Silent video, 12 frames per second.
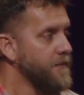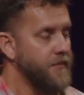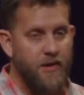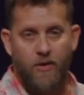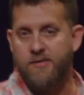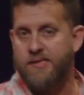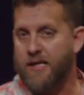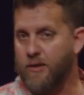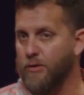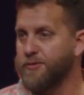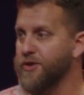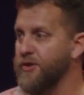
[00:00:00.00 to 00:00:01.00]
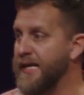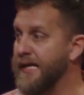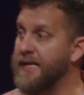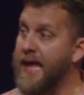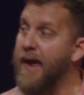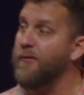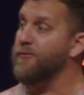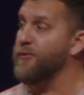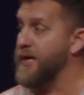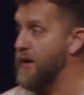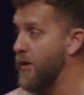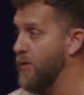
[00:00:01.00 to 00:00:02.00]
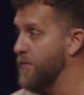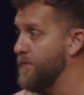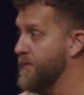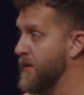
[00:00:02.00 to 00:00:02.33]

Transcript: There is a culture in every home.